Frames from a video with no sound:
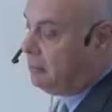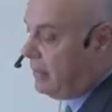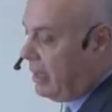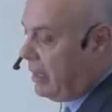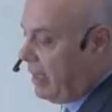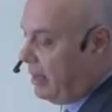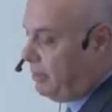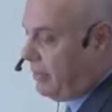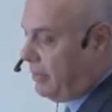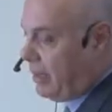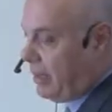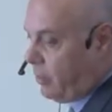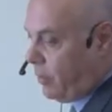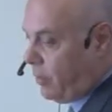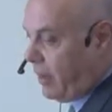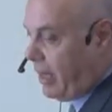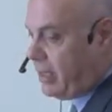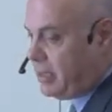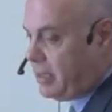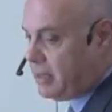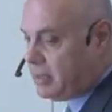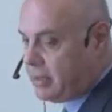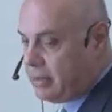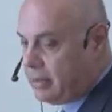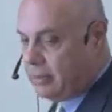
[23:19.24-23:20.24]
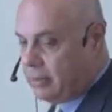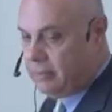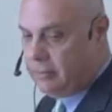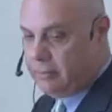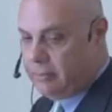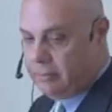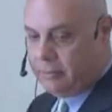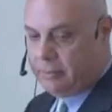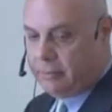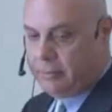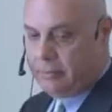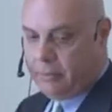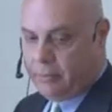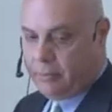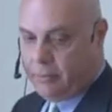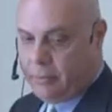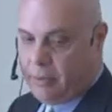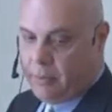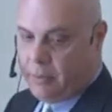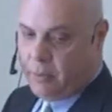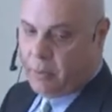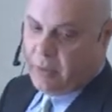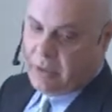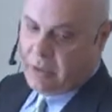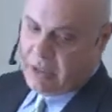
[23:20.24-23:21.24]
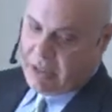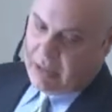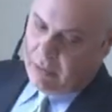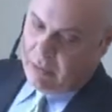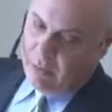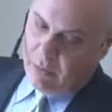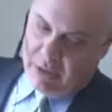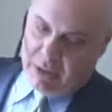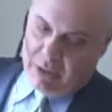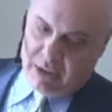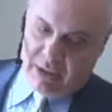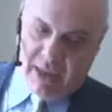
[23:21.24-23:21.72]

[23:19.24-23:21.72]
There are many ways. We